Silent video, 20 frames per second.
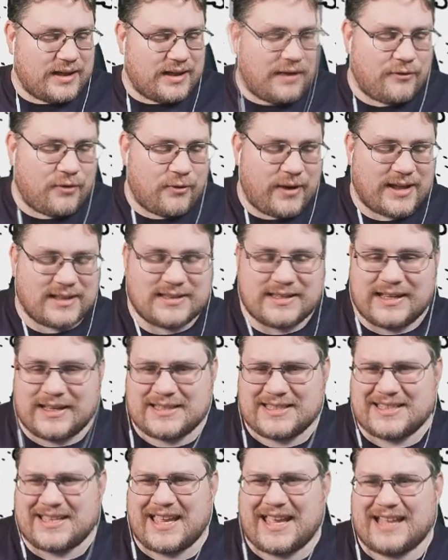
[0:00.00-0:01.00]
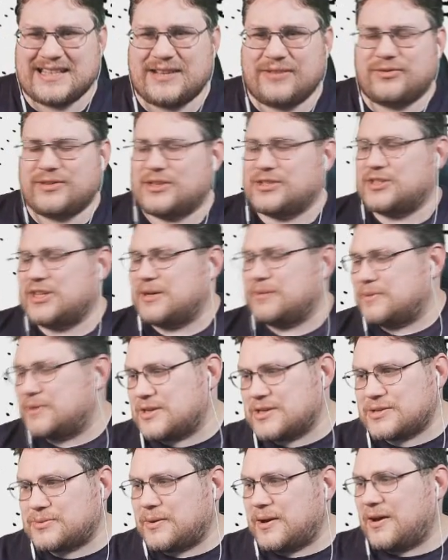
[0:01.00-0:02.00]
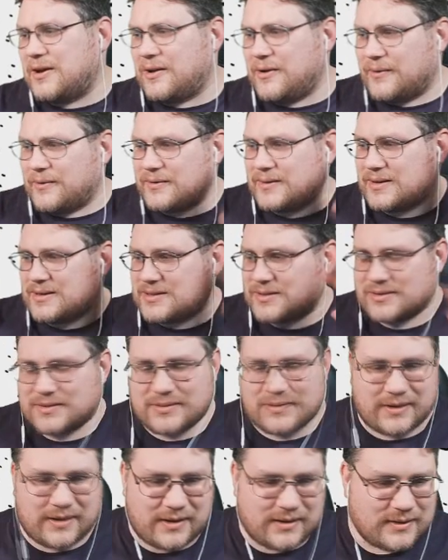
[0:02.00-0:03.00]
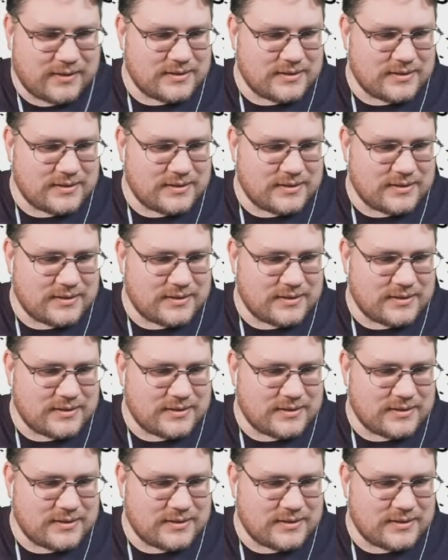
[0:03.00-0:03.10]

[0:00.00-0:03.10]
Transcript: other endings and get a different achievement as well, and it's all right.